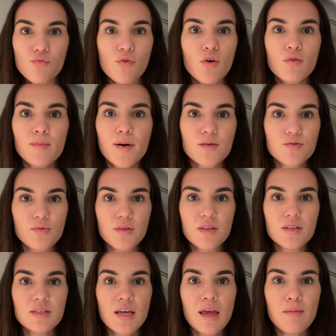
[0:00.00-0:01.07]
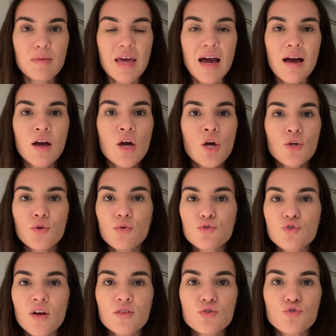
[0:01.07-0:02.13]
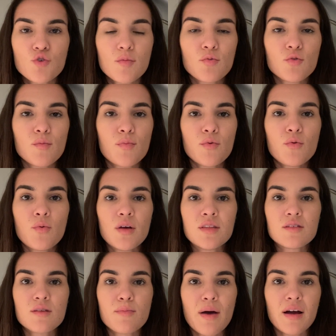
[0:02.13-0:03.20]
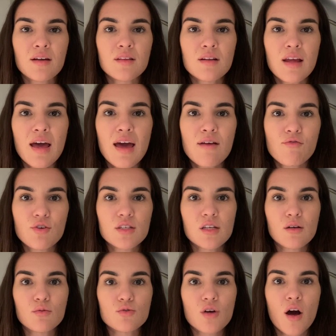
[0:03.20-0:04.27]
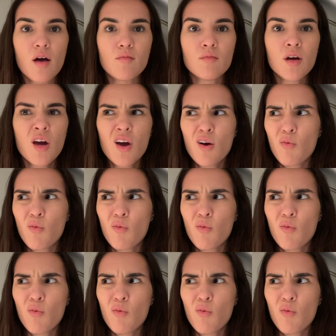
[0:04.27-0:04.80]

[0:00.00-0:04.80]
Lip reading: role model in the team, yet you're trying to dribble the ball into the back of the net every single time.